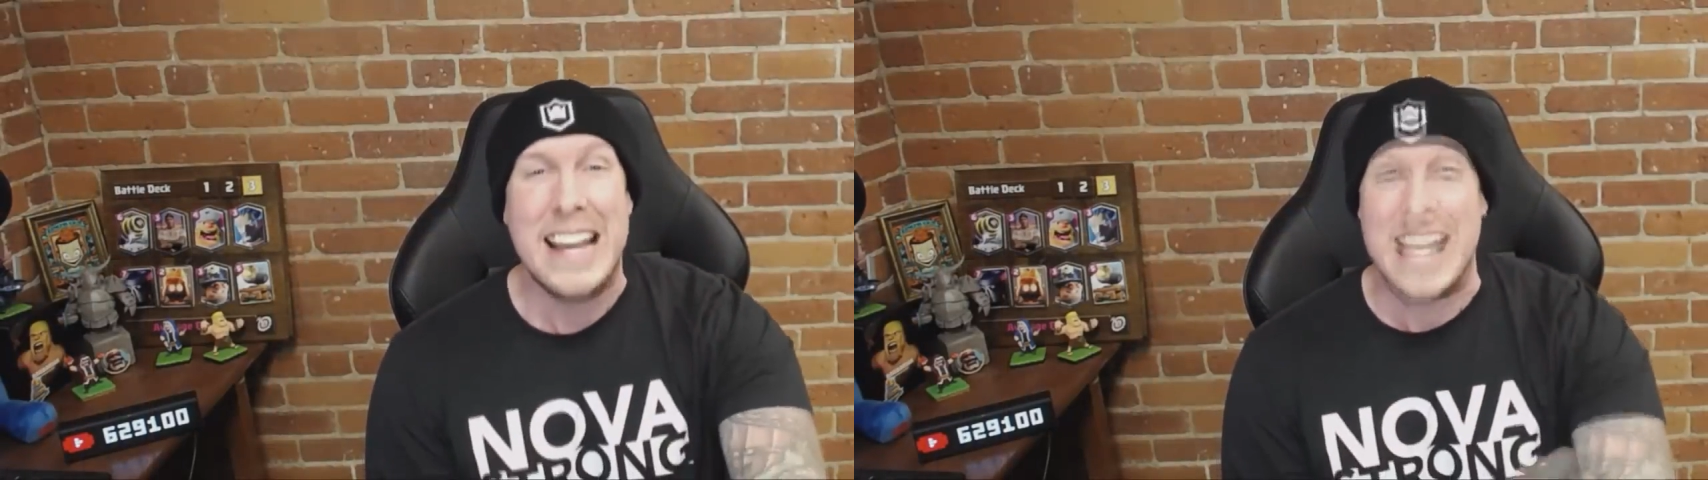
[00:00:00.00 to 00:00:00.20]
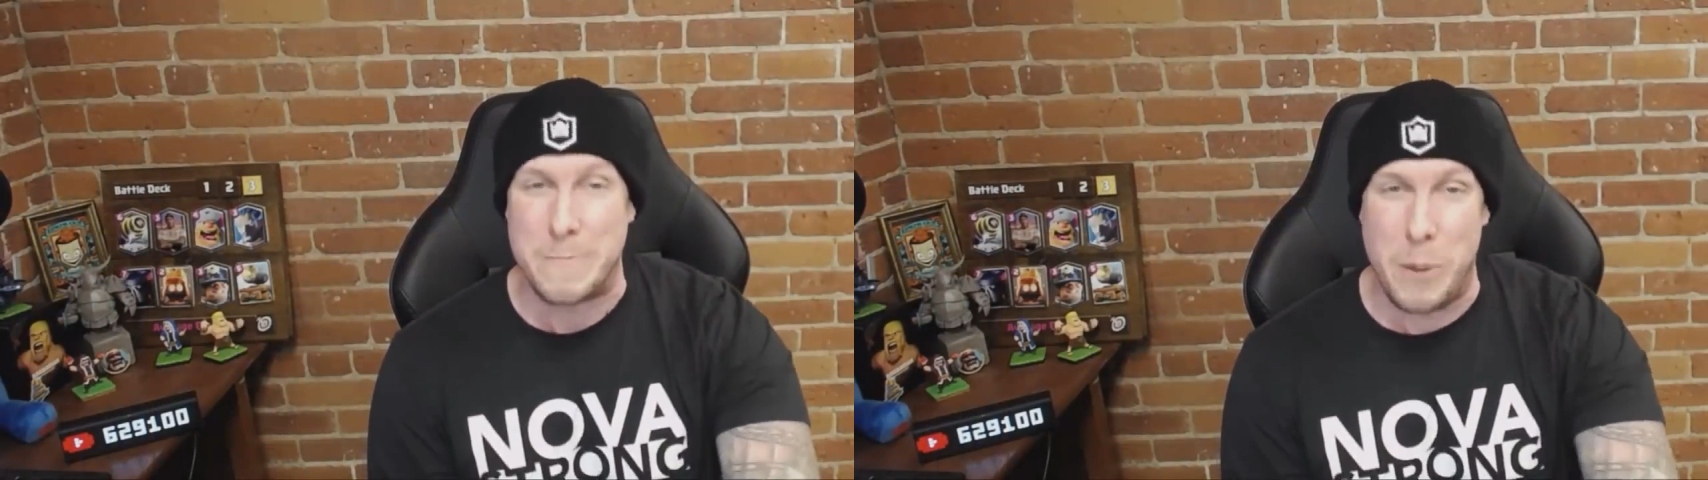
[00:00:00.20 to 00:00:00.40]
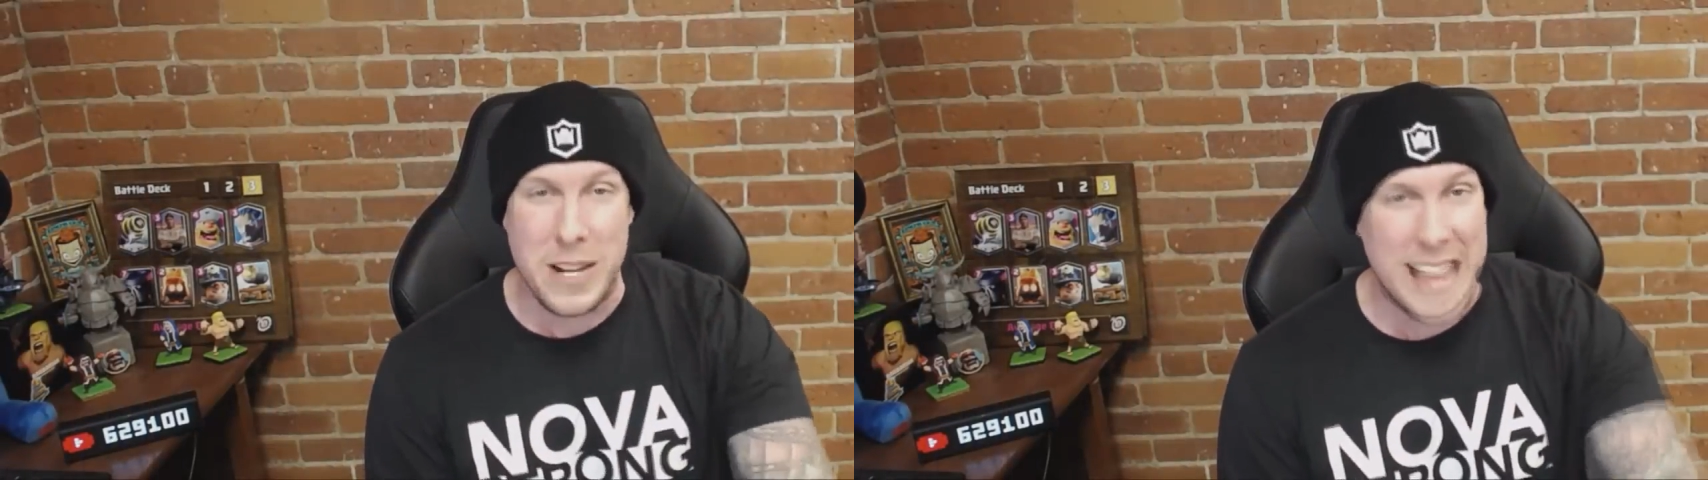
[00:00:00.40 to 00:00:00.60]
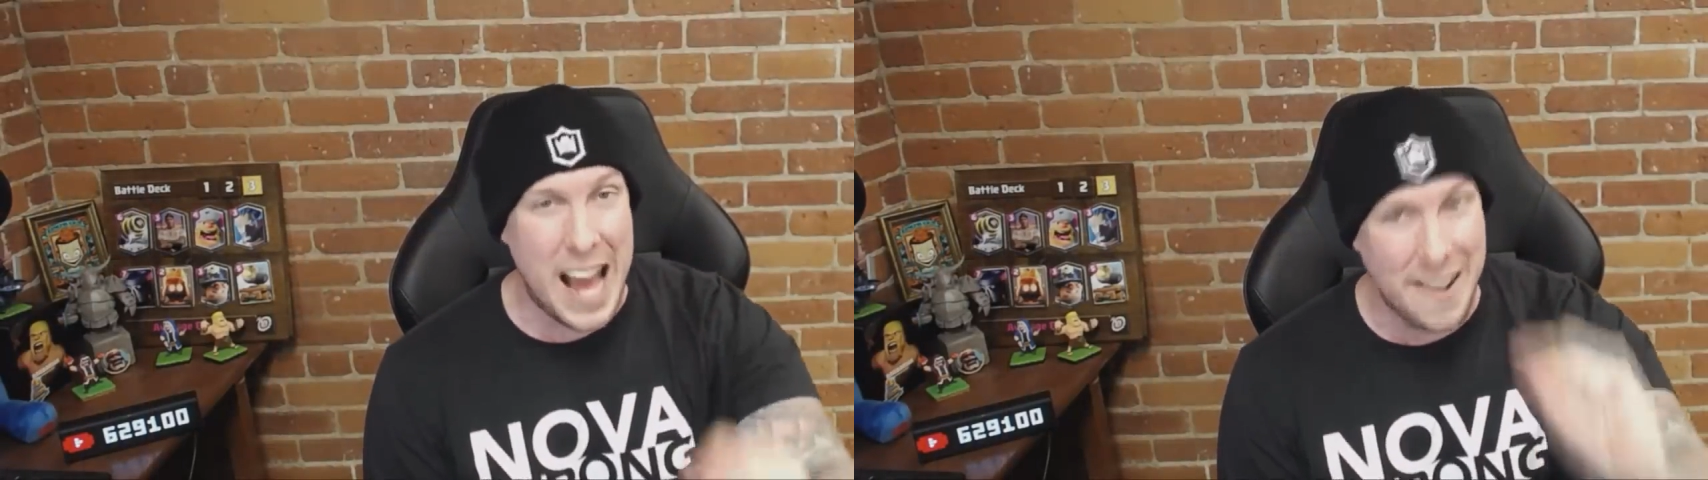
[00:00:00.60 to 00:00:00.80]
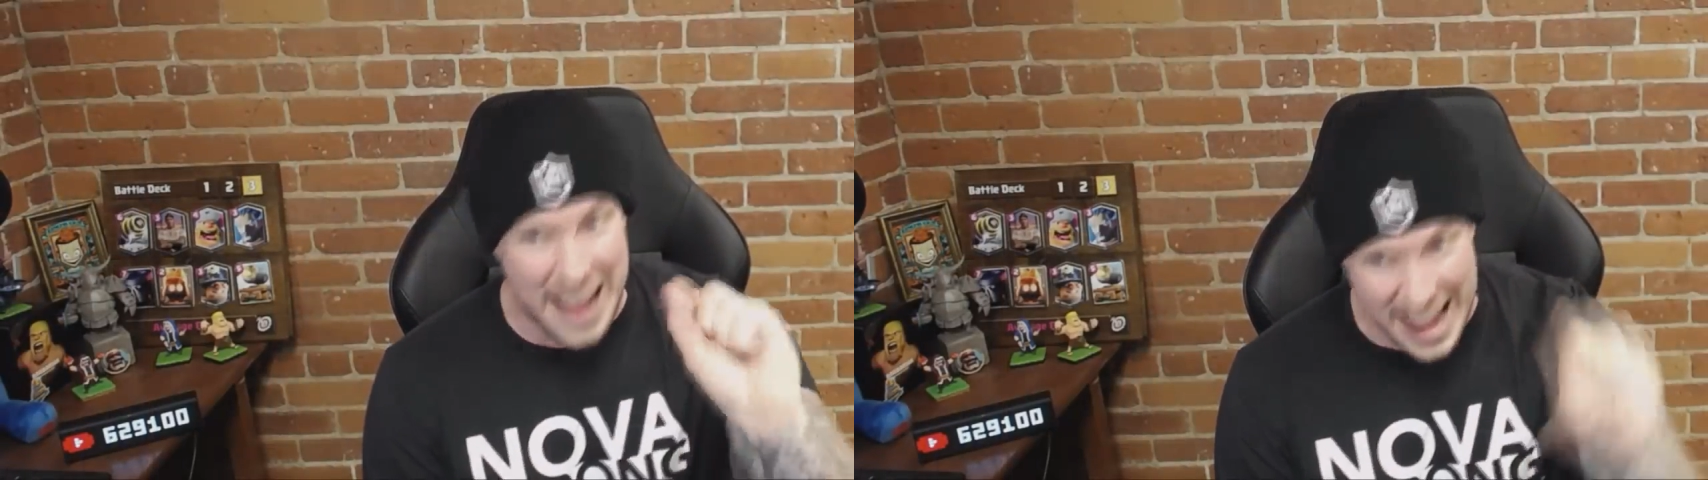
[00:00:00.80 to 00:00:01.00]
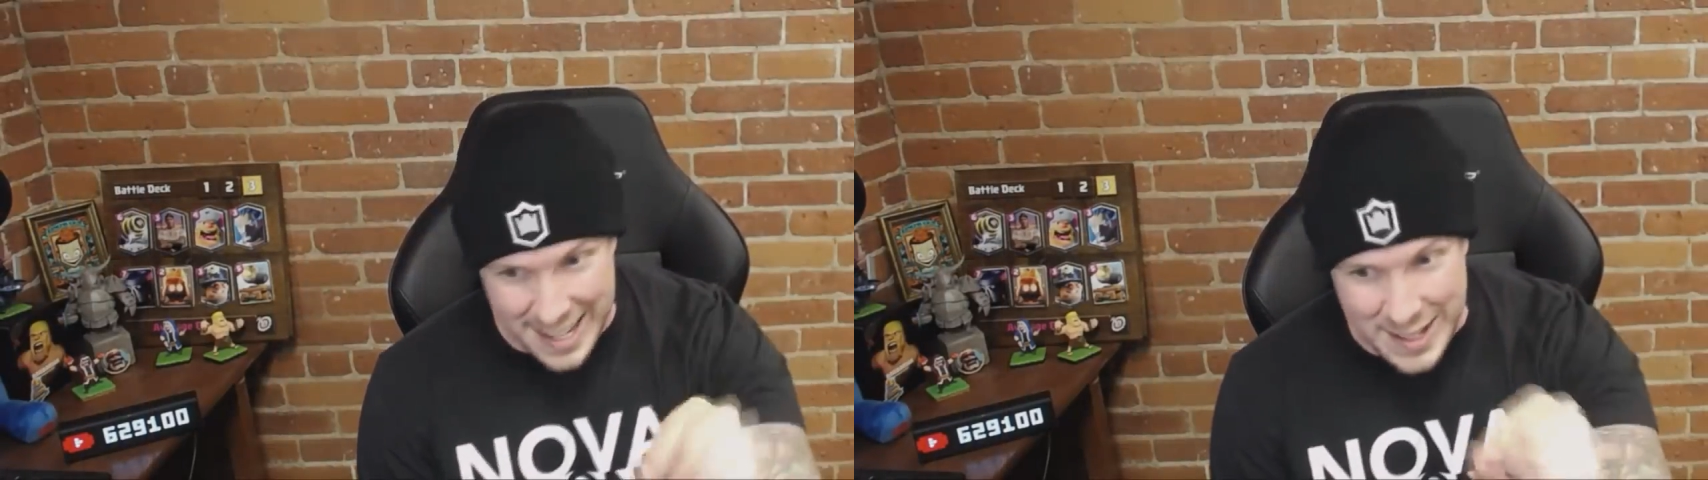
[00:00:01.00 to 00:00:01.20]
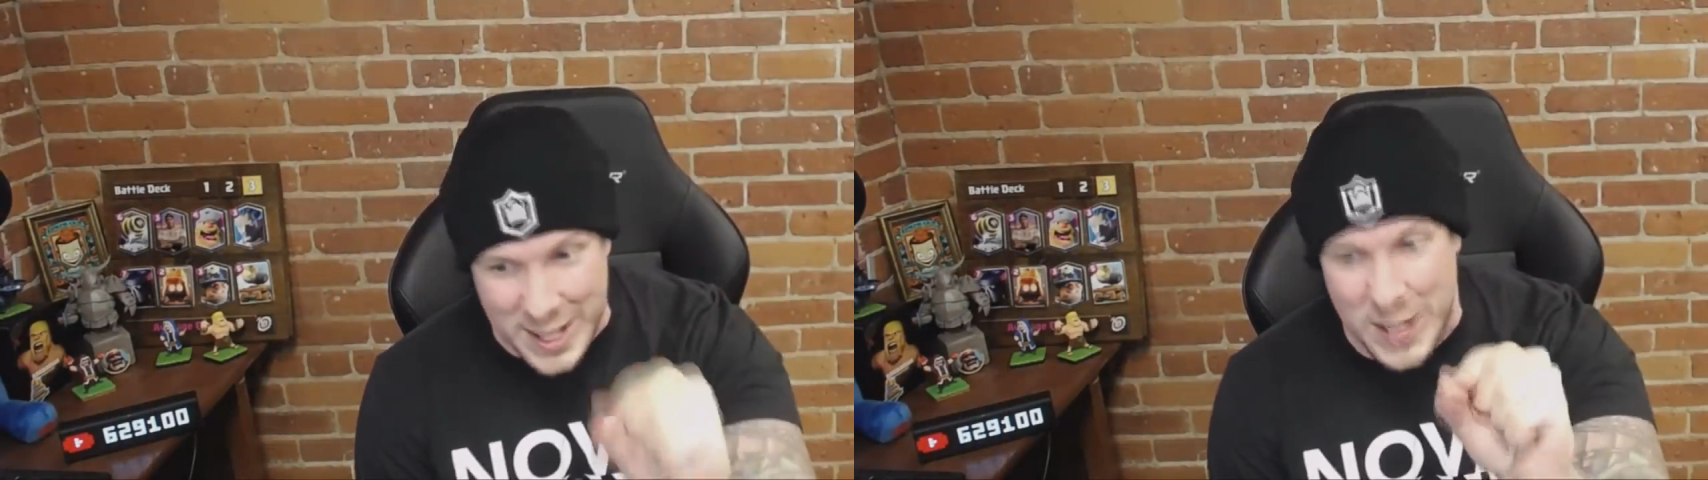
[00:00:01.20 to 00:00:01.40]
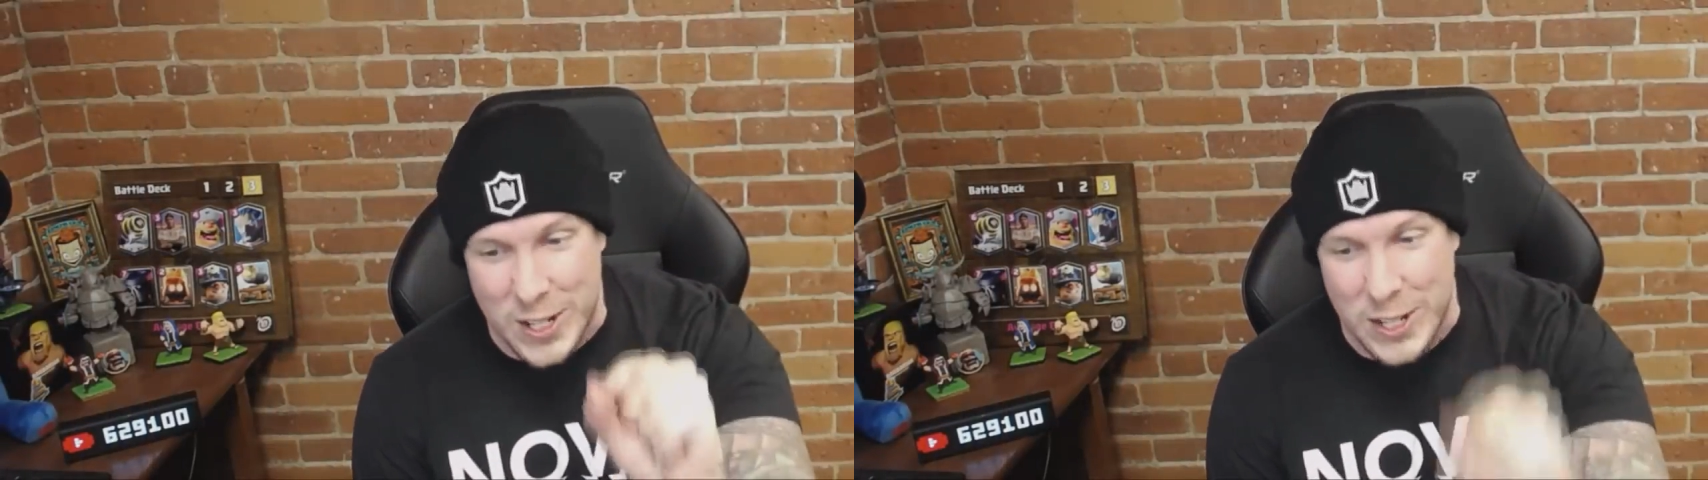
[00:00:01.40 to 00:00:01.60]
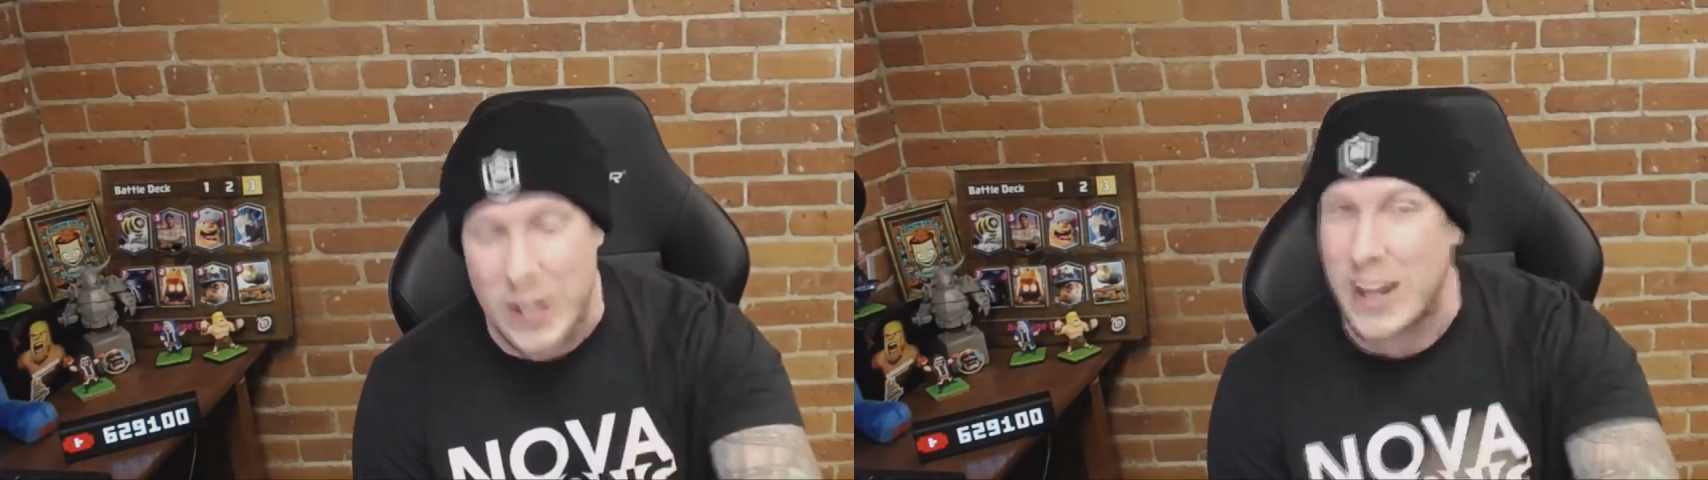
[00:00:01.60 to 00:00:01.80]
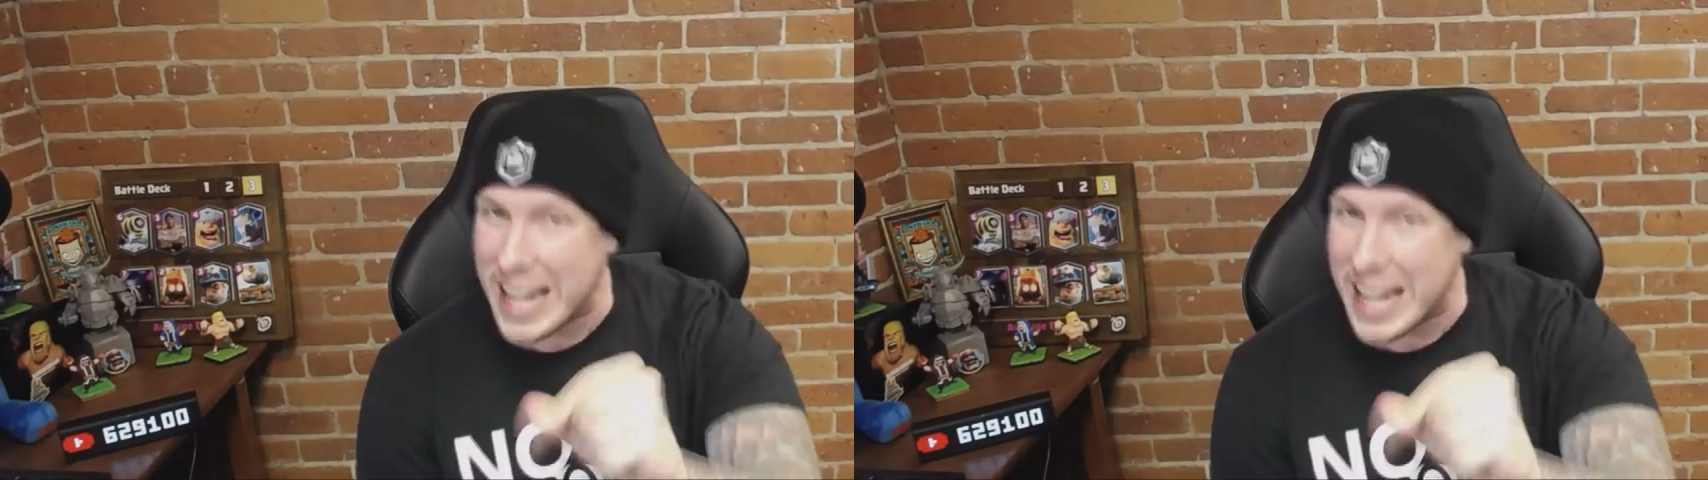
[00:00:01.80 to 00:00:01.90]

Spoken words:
is put down Executioner